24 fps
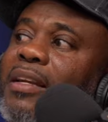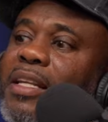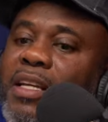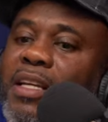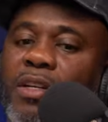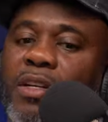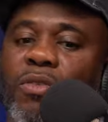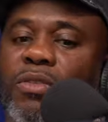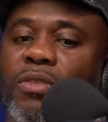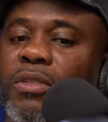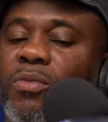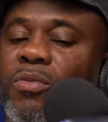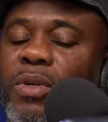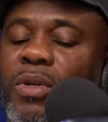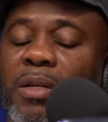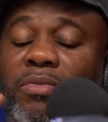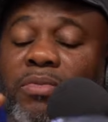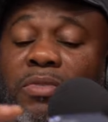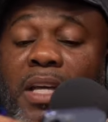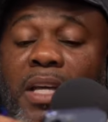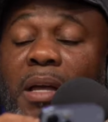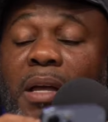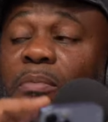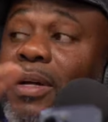But I did go on the
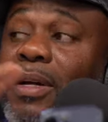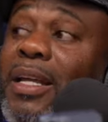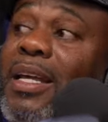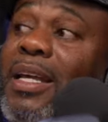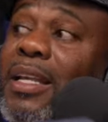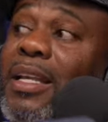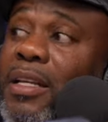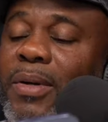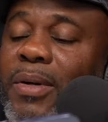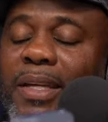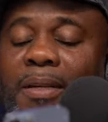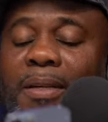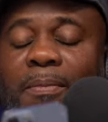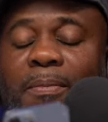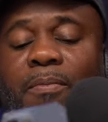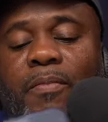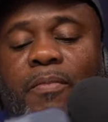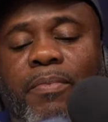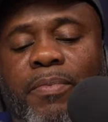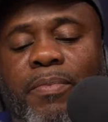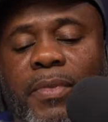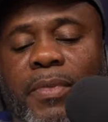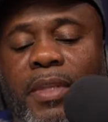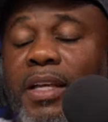website. But anyway,
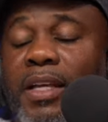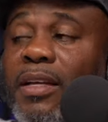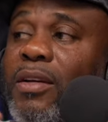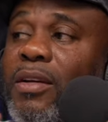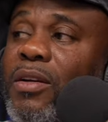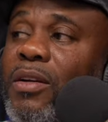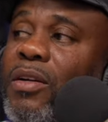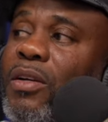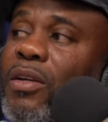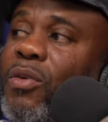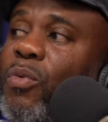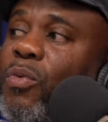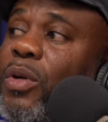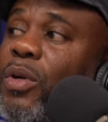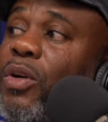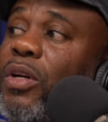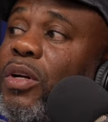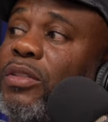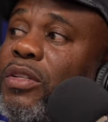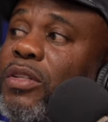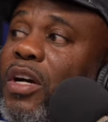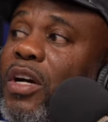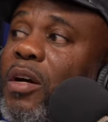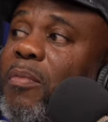okay we're
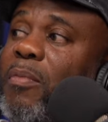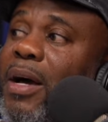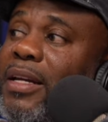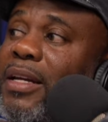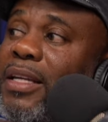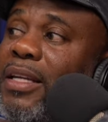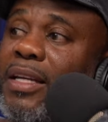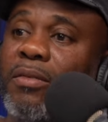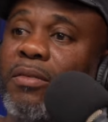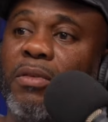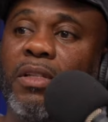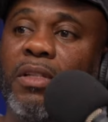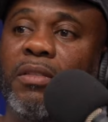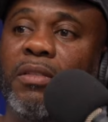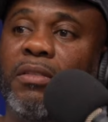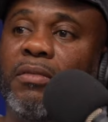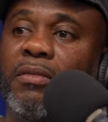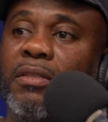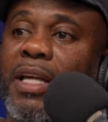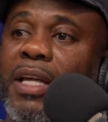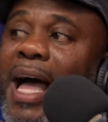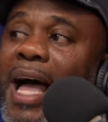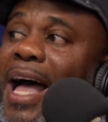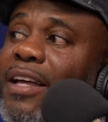going to talk about it,
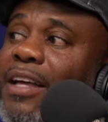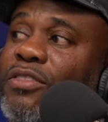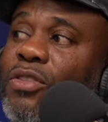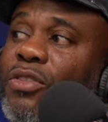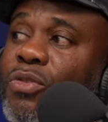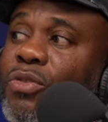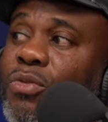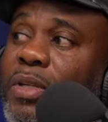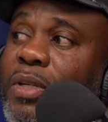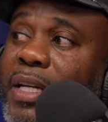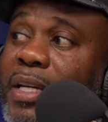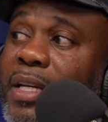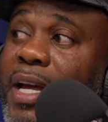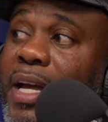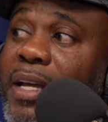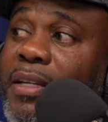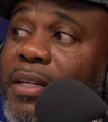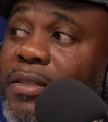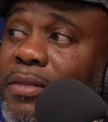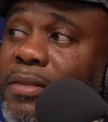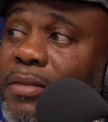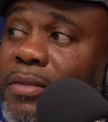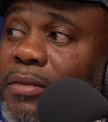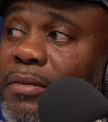the high school
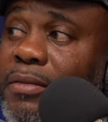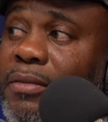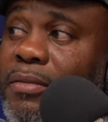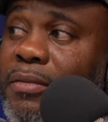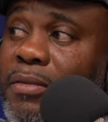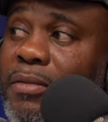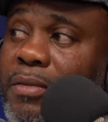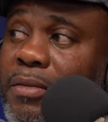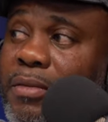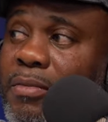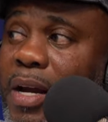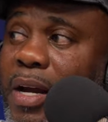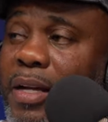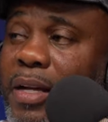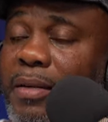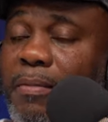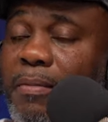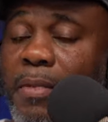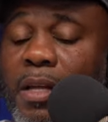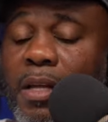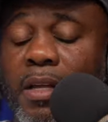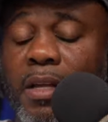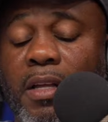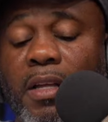NIL, okay.
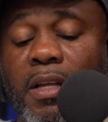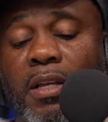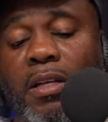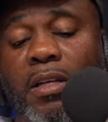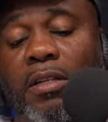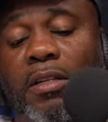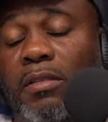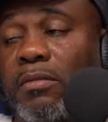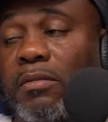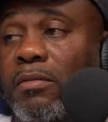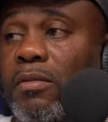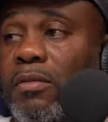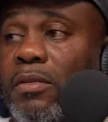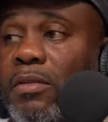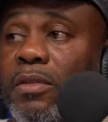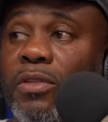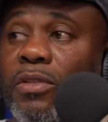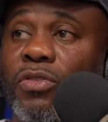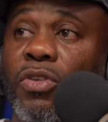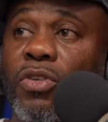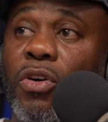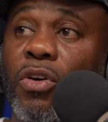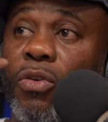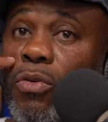right? School.
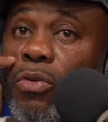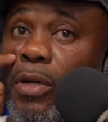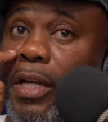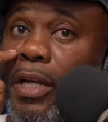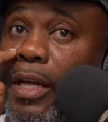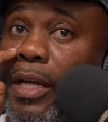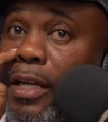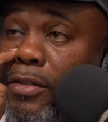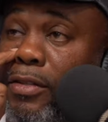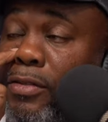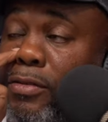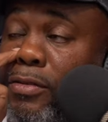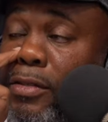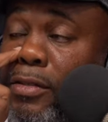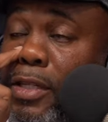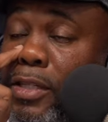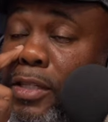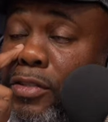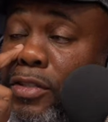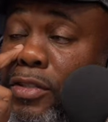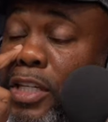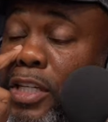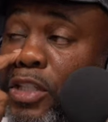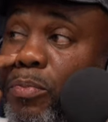So it's
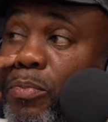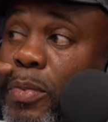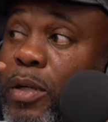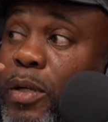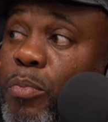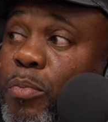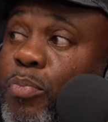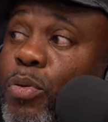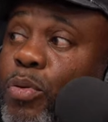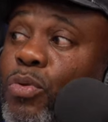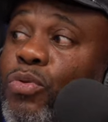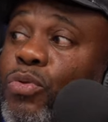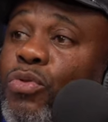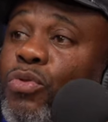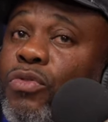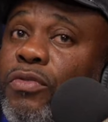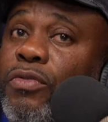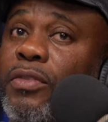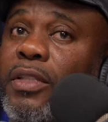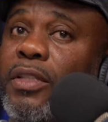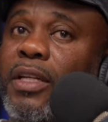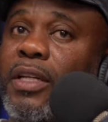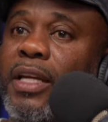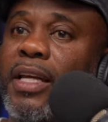it's just been
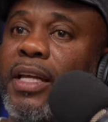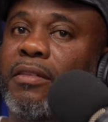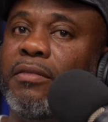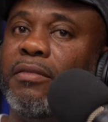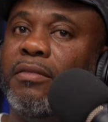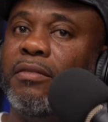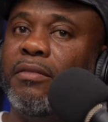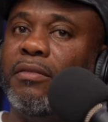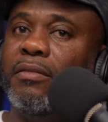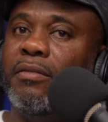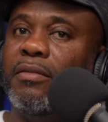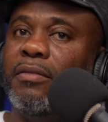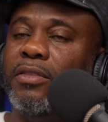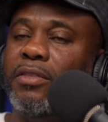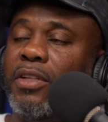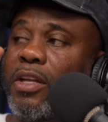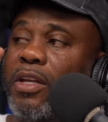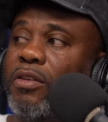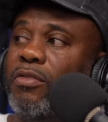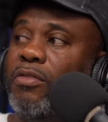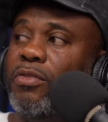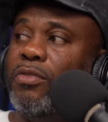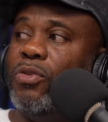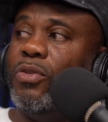approved in
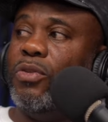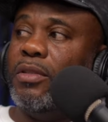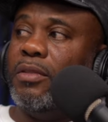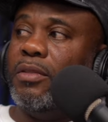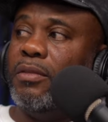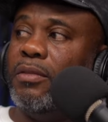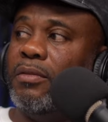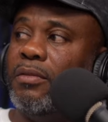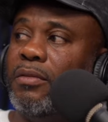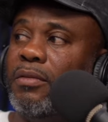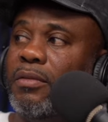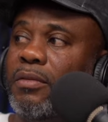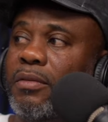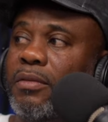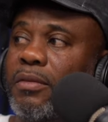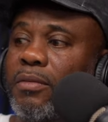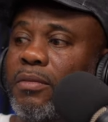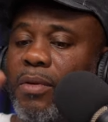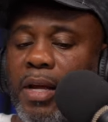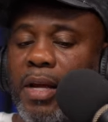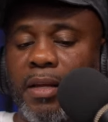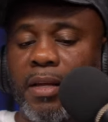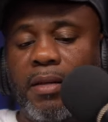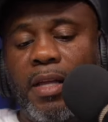state of Florida,
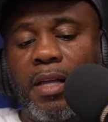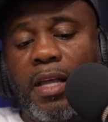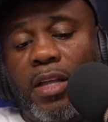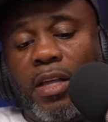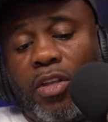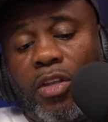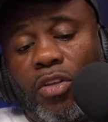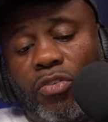right?